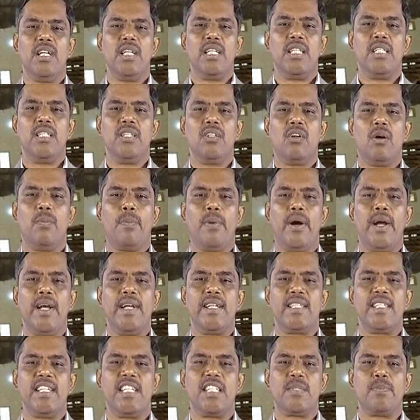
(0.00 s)

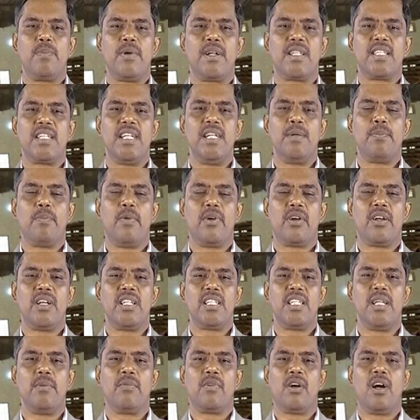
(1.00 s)
0.6 percent
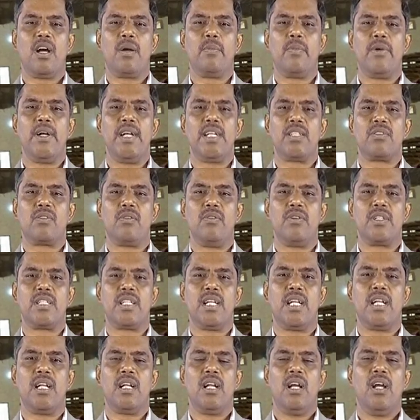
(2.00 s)
potassium carbonate
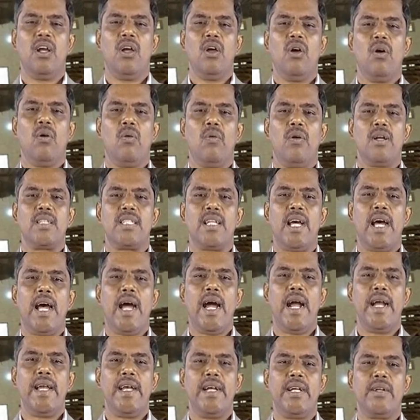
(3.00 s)
solution was
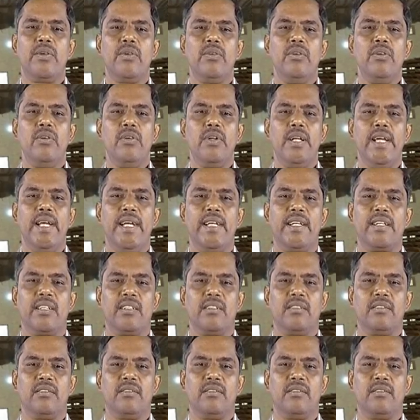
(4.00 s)
added to it.